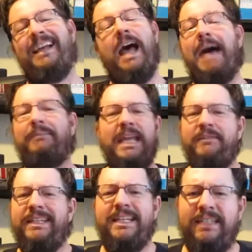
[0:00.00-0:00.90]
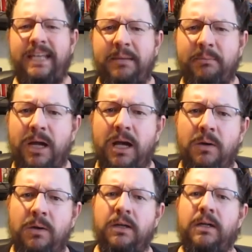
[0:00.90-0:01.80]
I'm leaving this in,
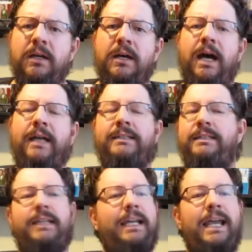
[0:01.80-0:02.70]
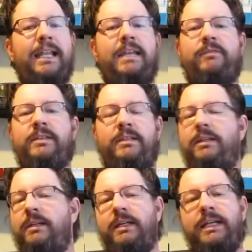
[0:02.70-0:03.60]
bro. I gotta leave it.
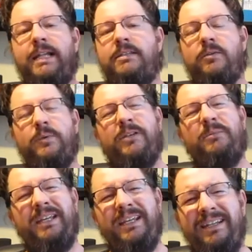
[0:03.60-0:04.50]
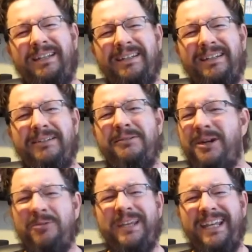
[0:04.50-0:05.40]
It's the real me. You
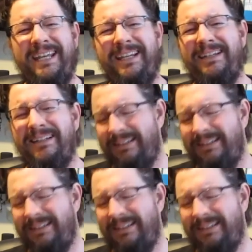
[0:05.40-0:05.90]
know me.